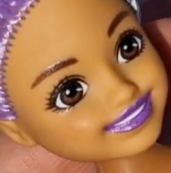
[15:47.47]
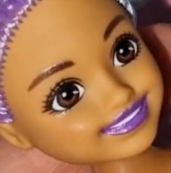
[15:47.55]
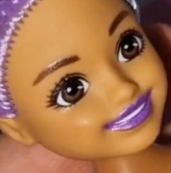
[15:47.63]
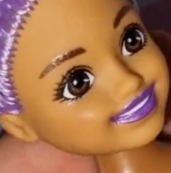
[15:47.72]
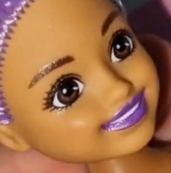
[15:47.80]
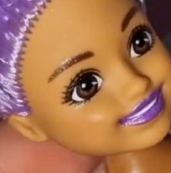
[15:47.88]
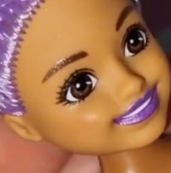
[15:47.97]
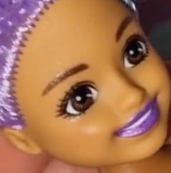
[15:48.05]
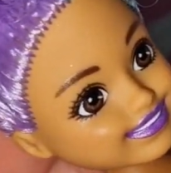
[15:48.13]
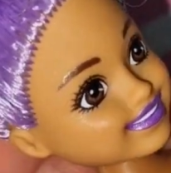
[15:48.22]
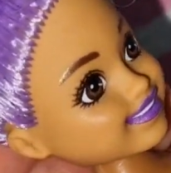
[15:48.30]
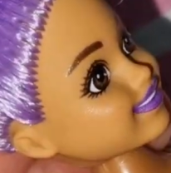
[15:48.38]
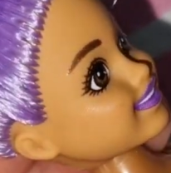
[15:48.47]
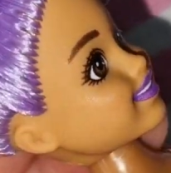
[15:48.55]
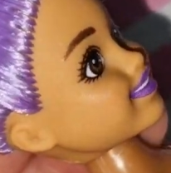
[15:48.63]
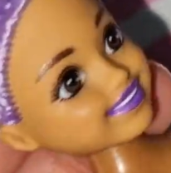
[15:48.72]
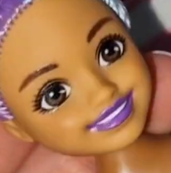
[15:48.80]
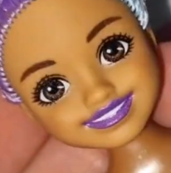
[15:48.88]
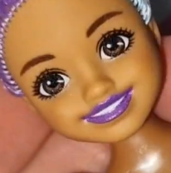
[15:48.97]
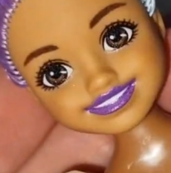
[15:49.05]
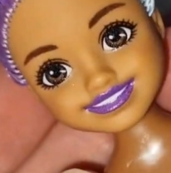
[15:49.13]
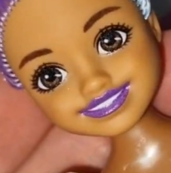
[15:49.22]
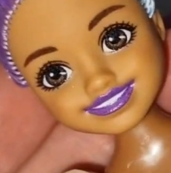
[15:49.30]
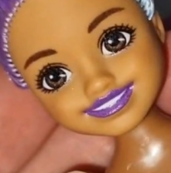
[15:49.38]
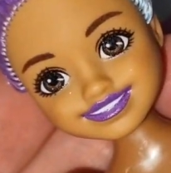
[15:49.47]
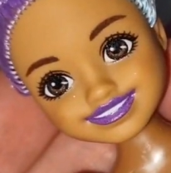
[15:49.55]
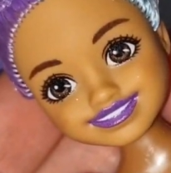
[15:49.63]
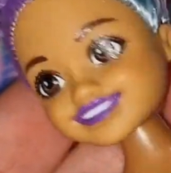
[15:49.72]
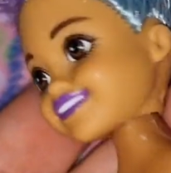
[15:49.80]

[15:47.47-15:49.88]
of shirt that covers the neck,